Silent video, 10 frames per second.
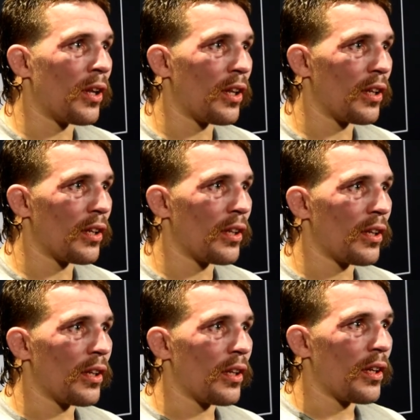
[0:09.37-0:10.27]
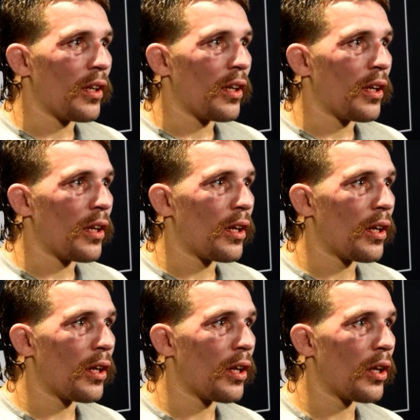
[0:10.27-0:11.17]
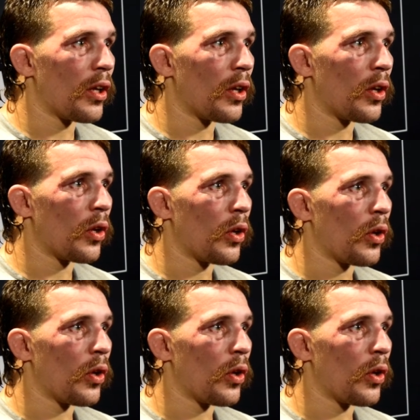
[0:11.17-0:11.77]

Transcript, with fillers: Were you surprised that one of the judges scored that fight a draw?